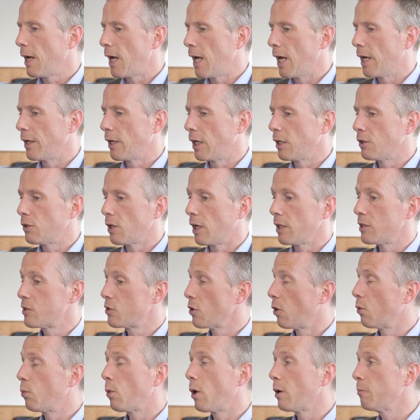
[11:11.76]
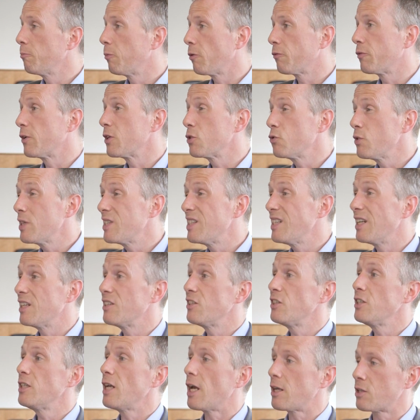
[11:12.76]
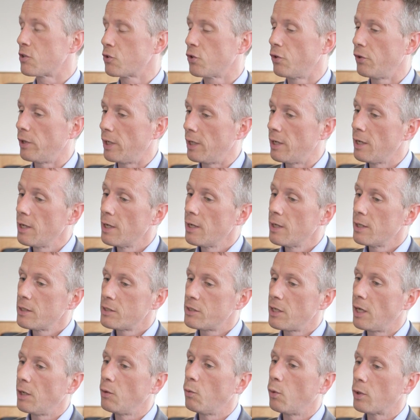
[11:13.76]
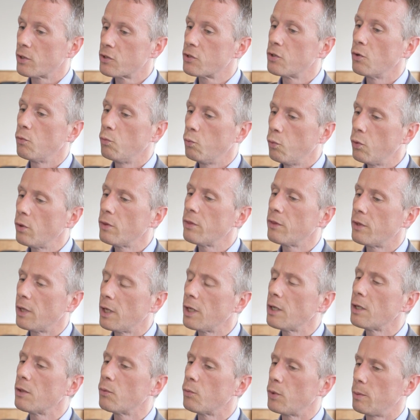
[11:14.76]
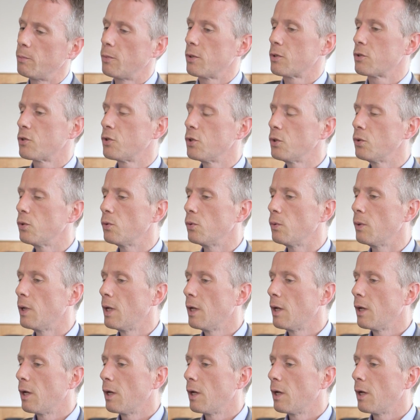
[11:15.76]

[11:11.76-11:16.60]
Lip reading: And I saw Warren Buffett as recently as yesterday saying, what's the one thing we must do?